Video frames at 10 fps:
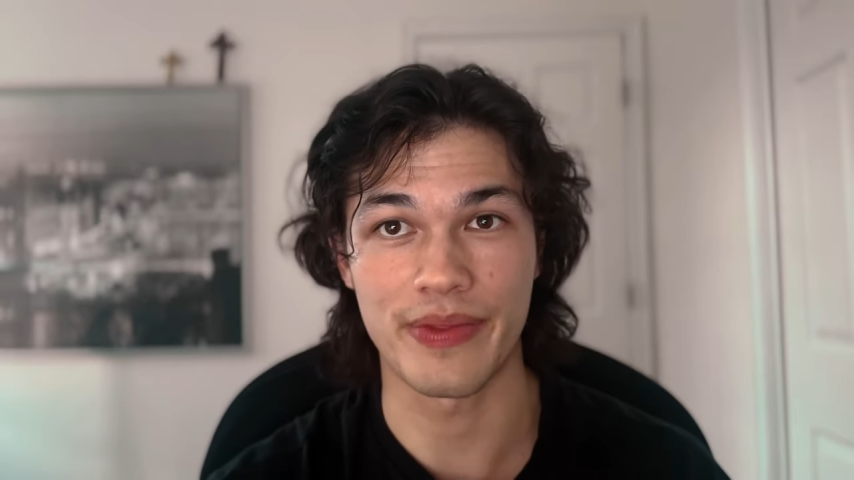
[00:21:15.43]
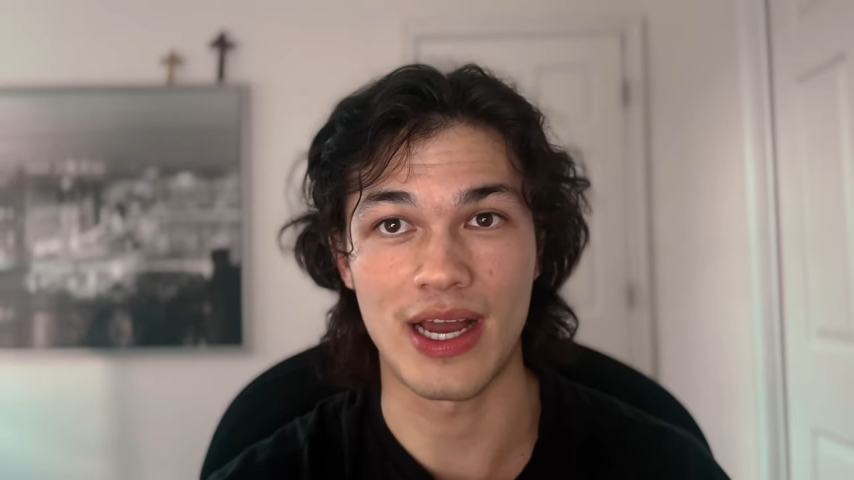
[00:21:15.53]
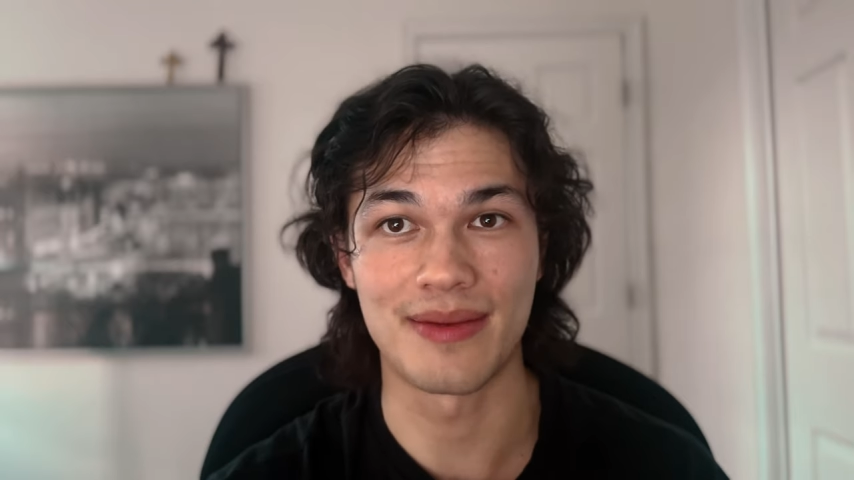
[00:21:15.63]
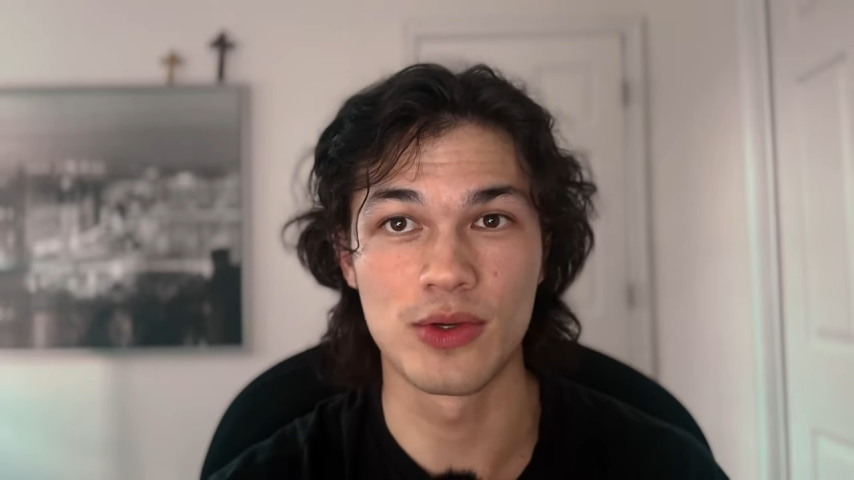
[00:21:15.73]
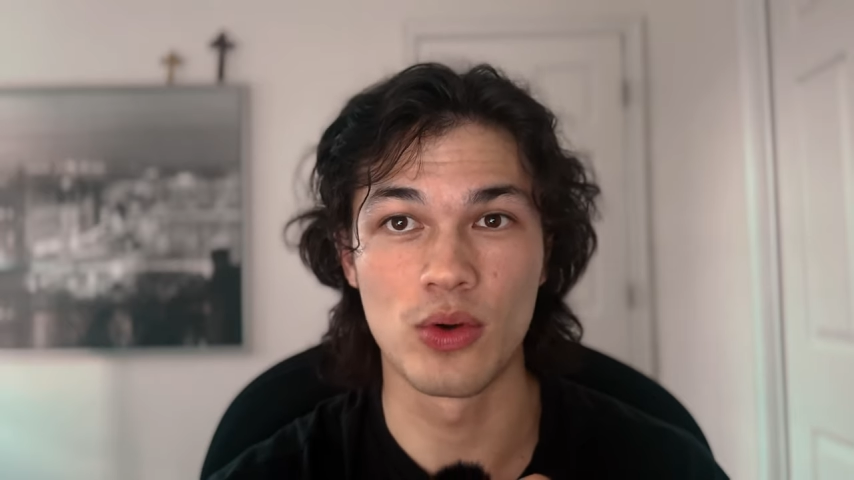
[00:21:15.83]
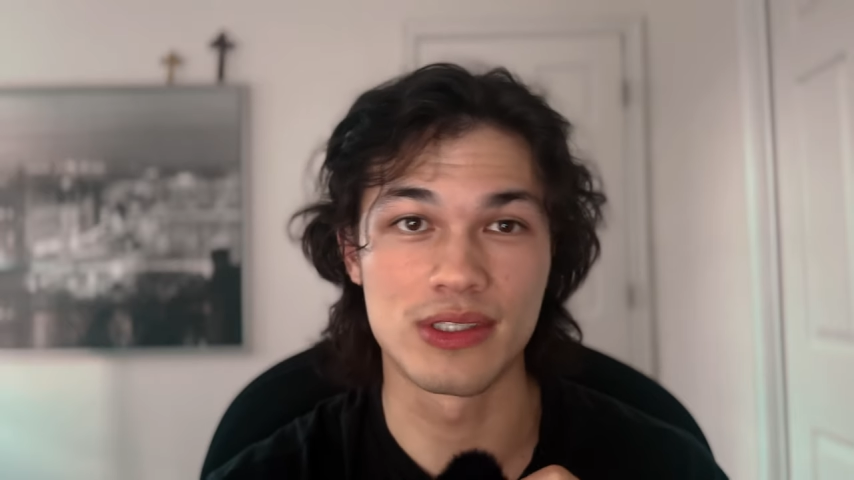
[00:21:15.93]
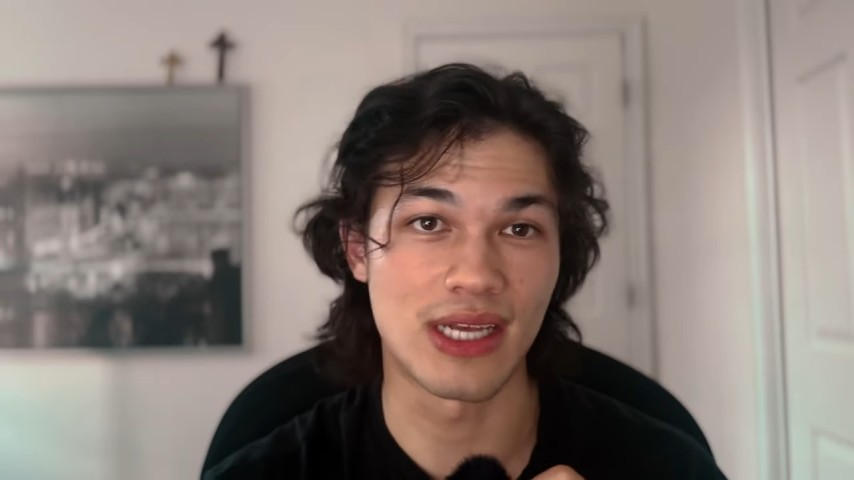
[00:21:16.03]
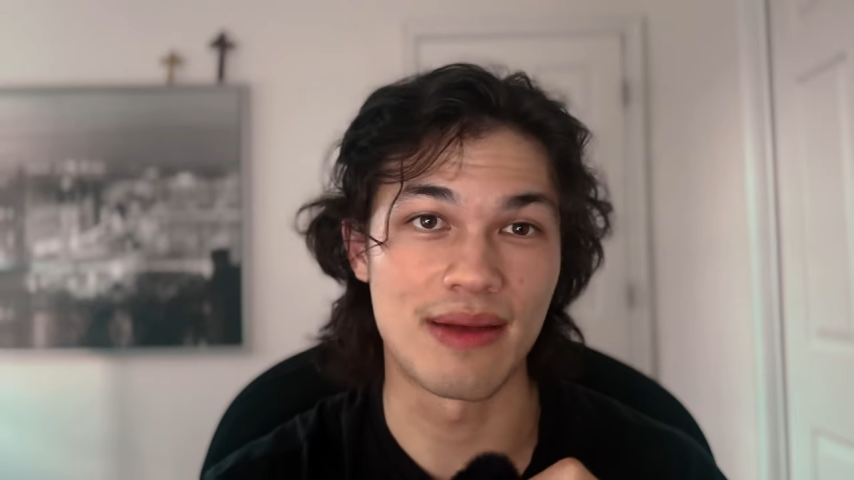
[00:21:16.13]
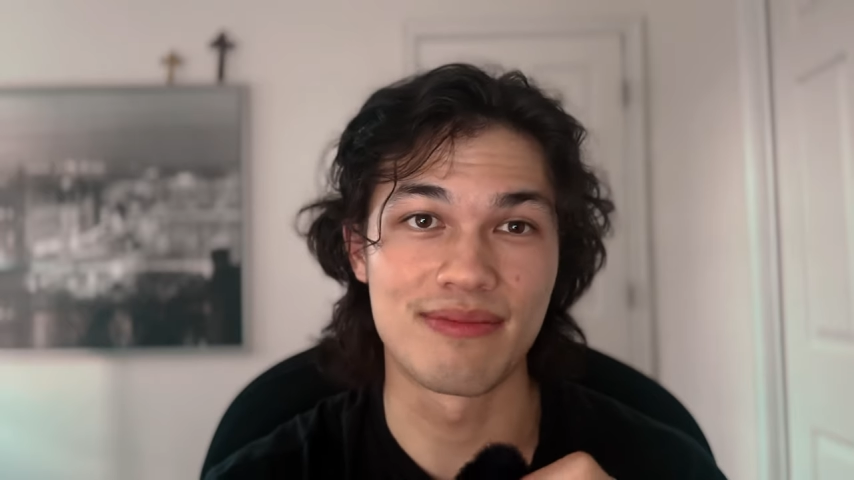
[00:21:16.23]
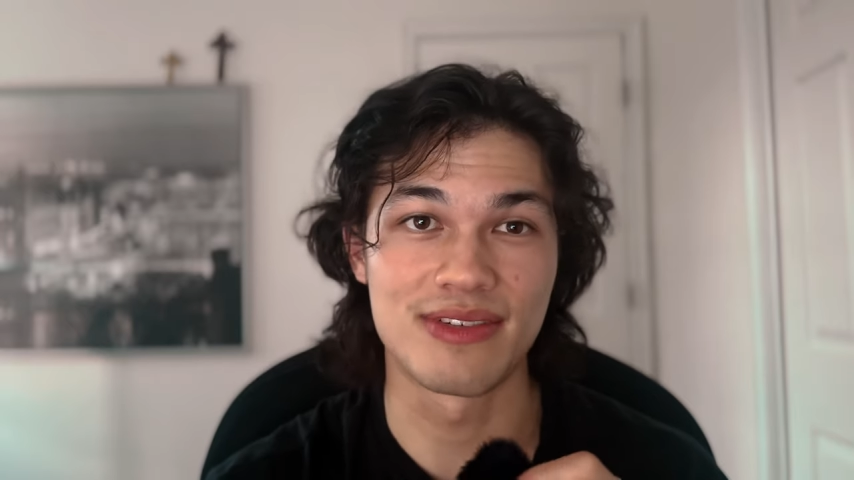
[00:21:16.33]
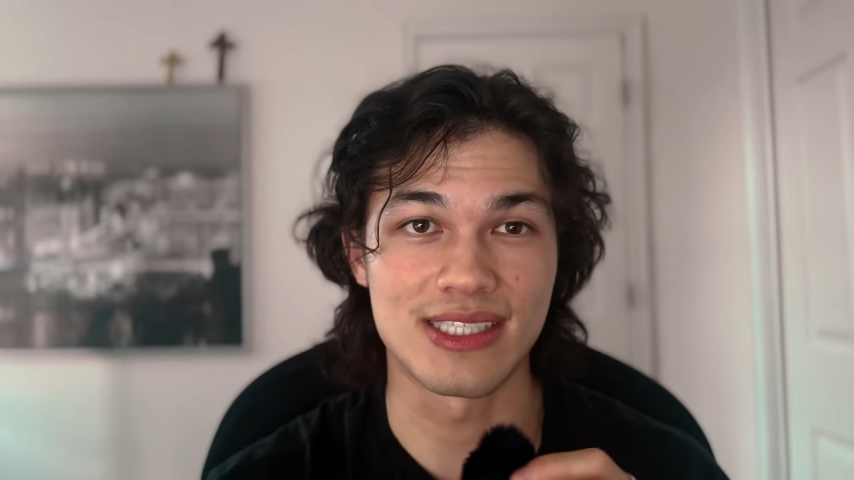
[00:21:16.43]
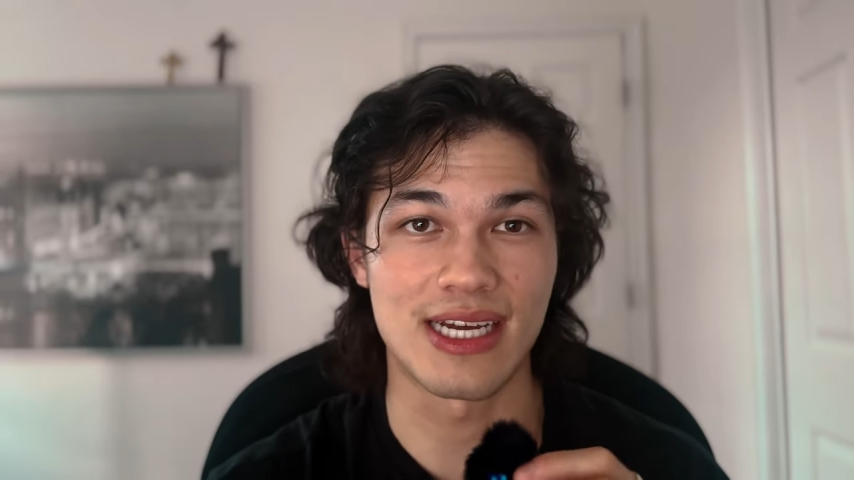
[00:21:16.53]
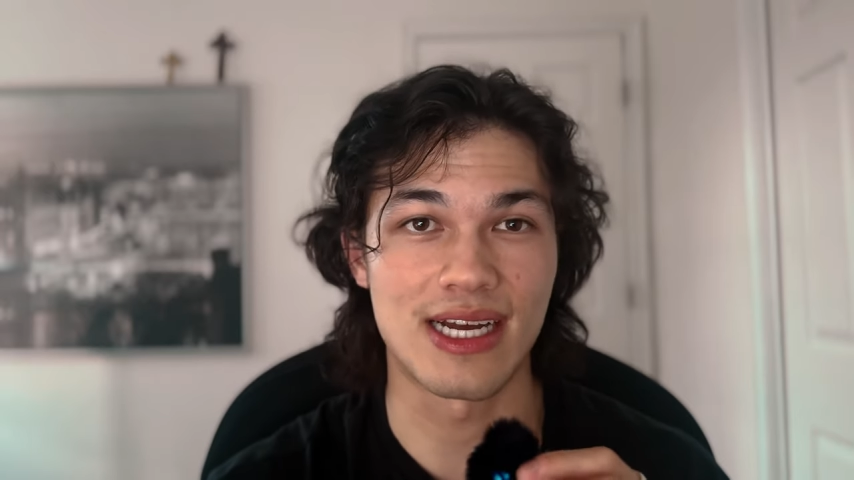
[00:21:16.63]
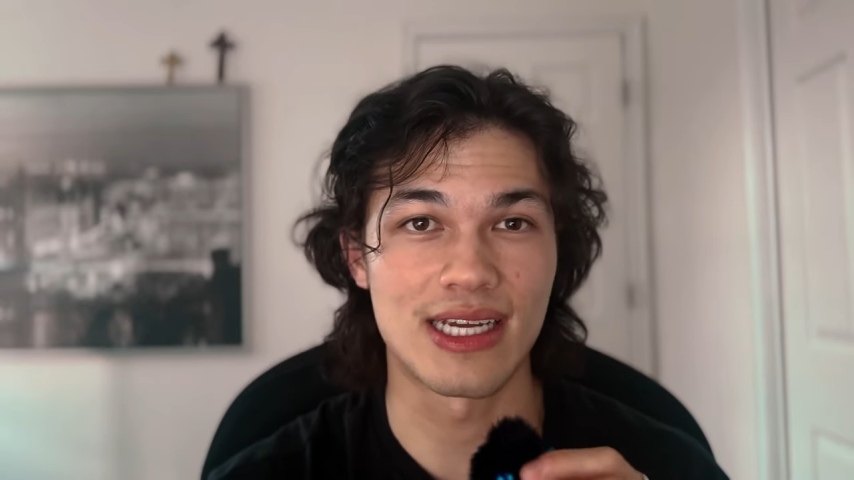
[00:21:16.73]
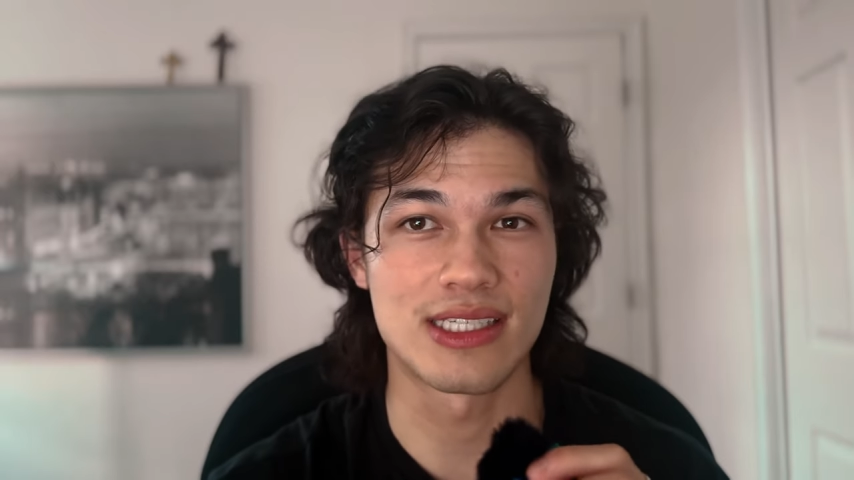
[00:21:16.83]
I'm going to
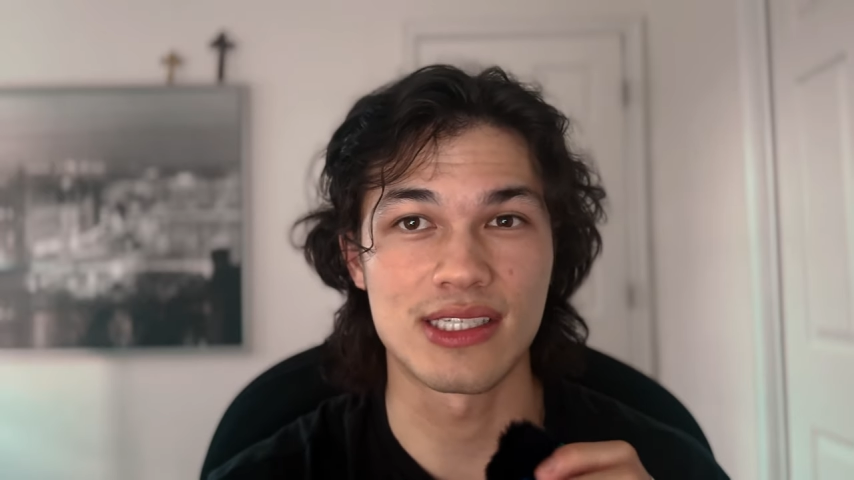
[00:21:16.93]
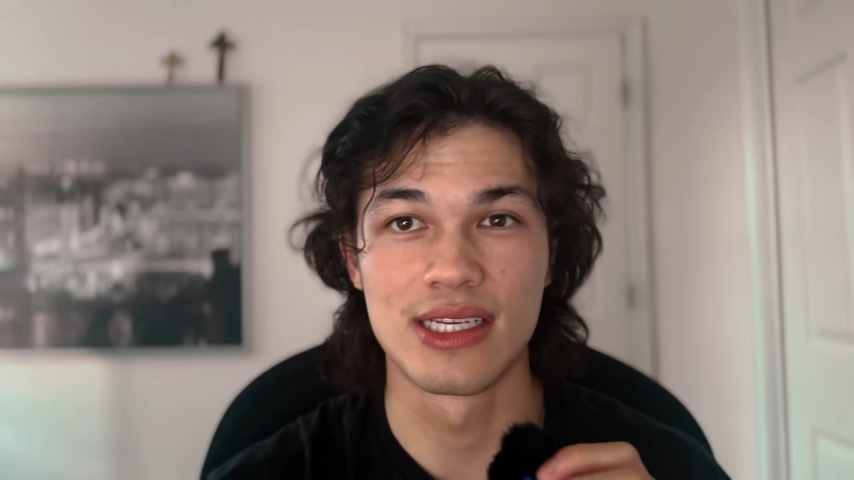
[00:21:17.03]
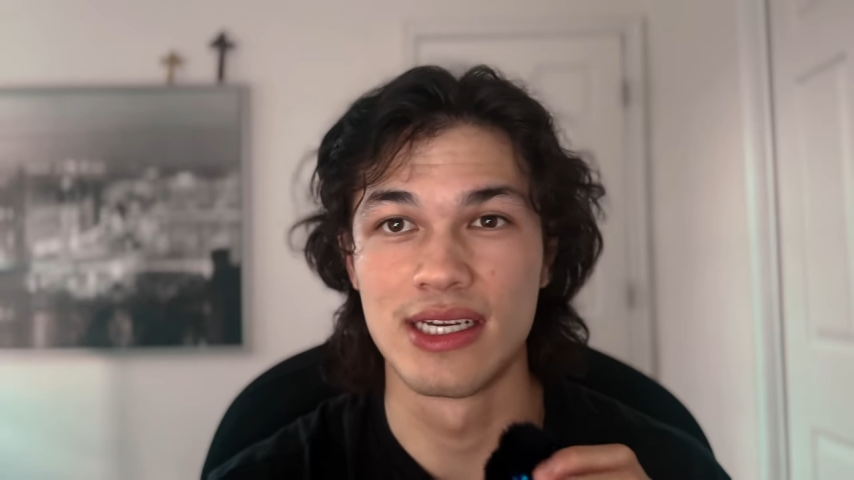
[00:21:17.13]
emphasize